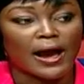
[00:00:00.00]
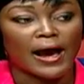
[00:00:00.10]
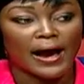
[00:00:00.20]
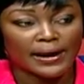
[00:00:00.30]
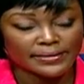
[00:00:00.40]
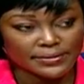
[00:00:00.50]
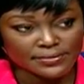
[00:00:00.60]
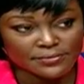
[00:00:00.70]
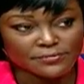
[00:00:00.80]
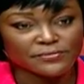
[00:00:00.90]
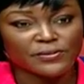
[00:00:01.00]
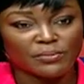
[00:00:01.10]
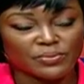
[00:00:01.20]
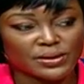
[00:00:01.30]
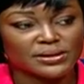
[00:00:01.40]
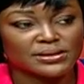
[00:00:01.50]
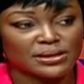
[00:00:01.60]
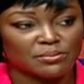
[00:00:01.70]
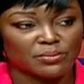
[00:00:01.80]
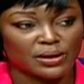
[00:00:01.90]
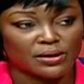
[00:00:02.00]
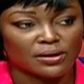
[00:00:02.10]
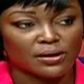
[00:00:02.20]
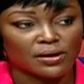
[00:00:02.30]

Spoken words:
And from December,